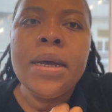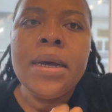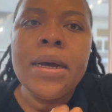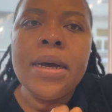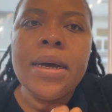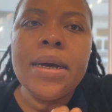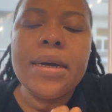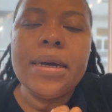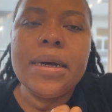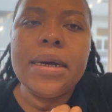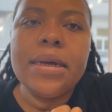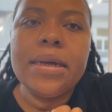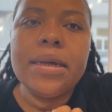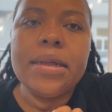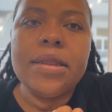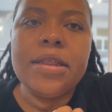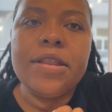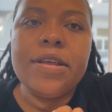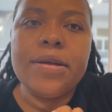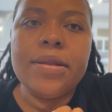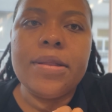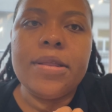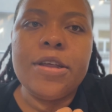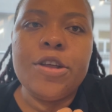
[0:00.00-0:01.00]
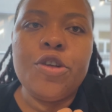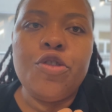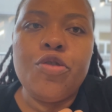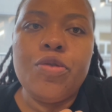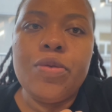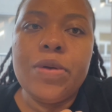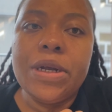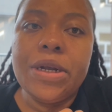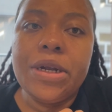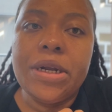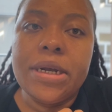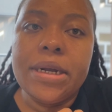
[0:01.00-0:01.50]
the
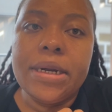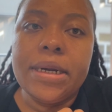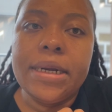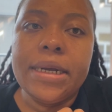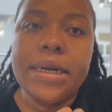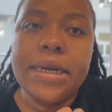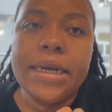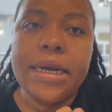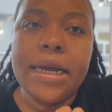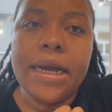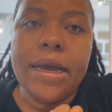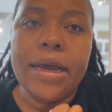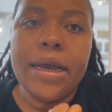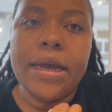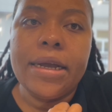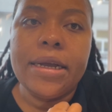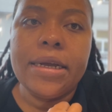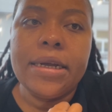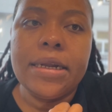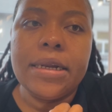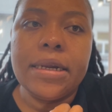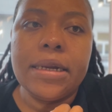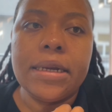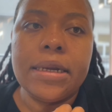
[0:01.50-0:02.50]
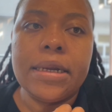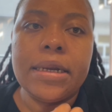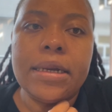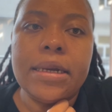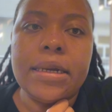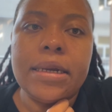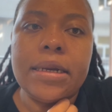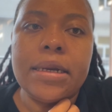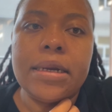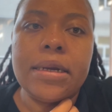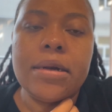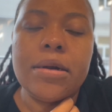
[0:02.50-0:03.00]
tuition here
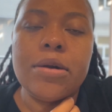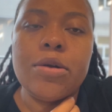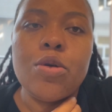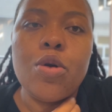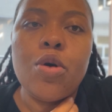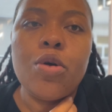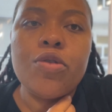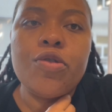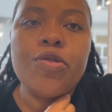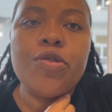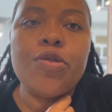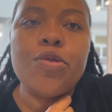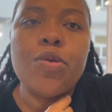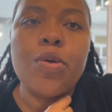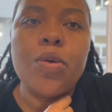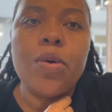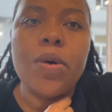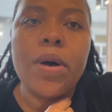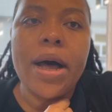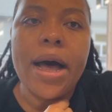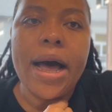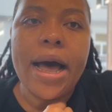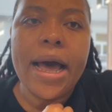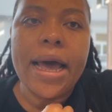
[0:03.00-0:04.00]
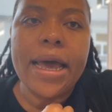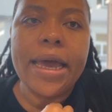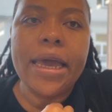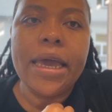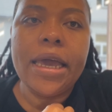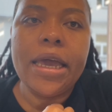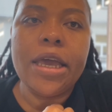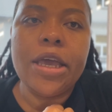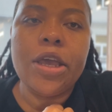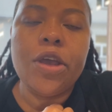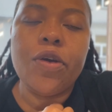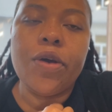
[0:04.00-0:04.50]
is not so
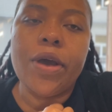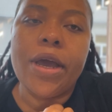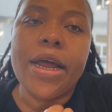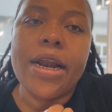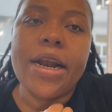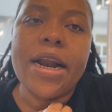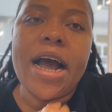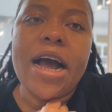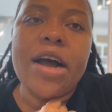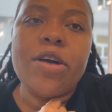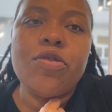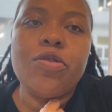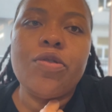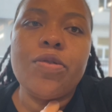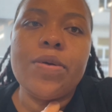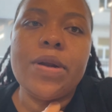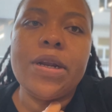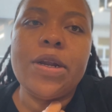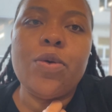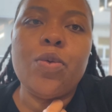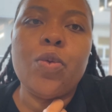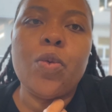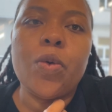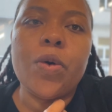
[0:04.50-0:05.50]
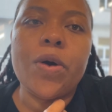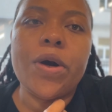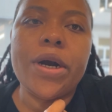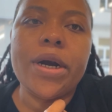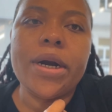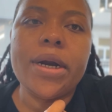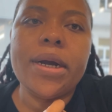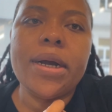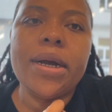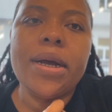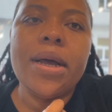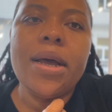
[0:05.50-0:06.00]
high. You can actually
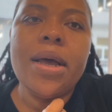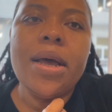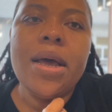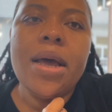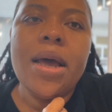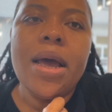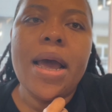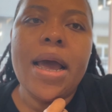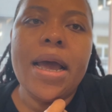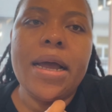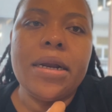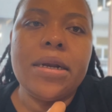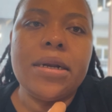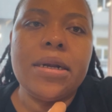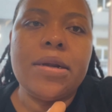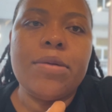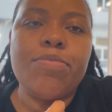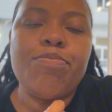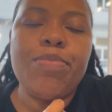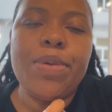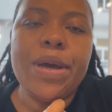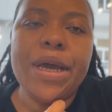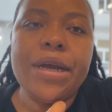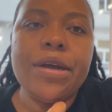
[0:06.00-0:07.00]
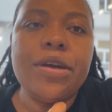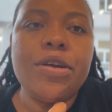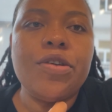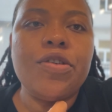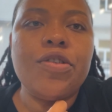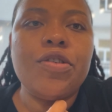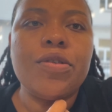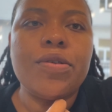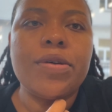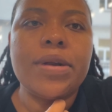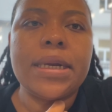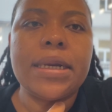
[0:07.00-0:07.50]
work and pay
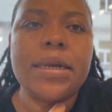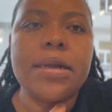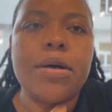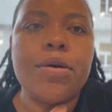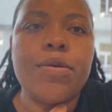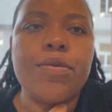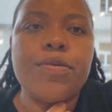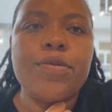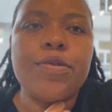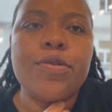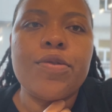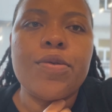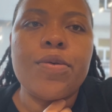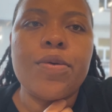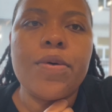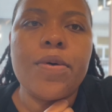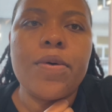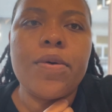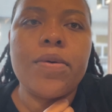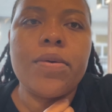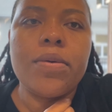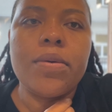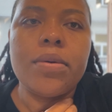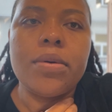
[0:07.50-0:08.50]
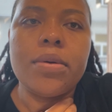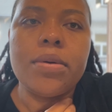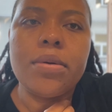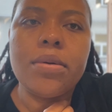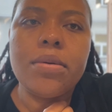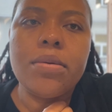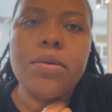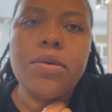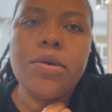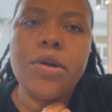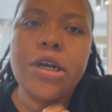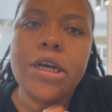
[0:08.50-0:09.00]
it yourself. So
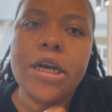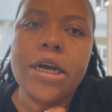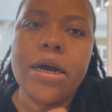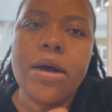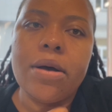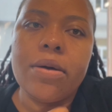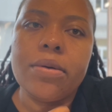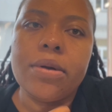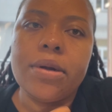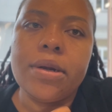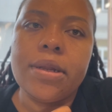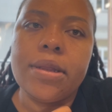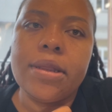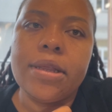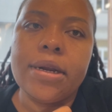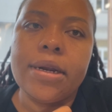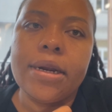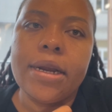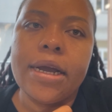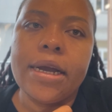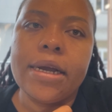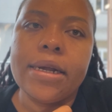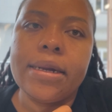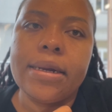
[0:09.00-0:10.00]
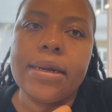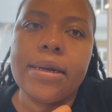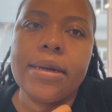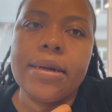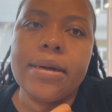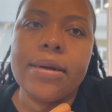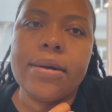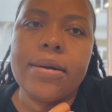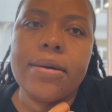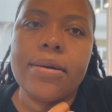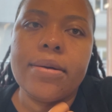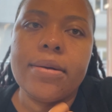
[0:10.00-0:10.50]
check out the next
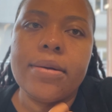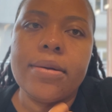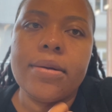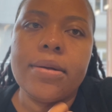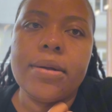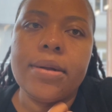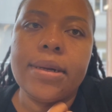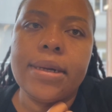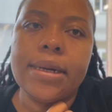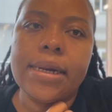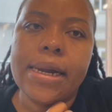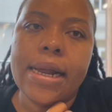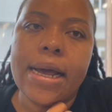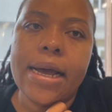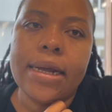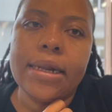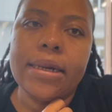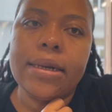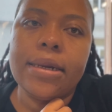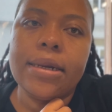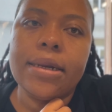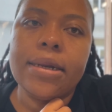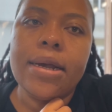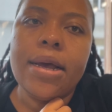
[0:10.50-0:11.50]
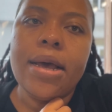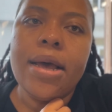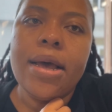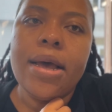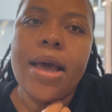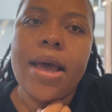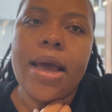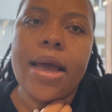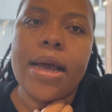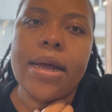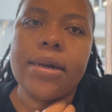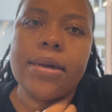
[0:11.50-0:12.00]
slides
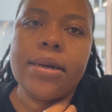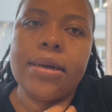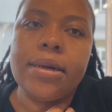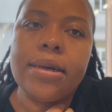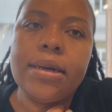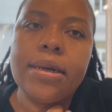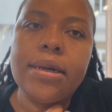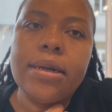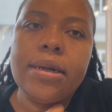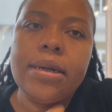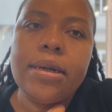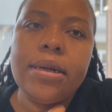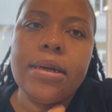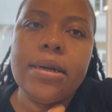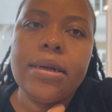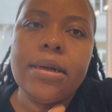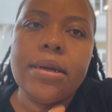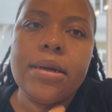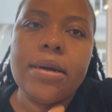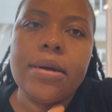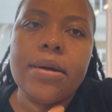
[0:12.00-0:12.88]
and see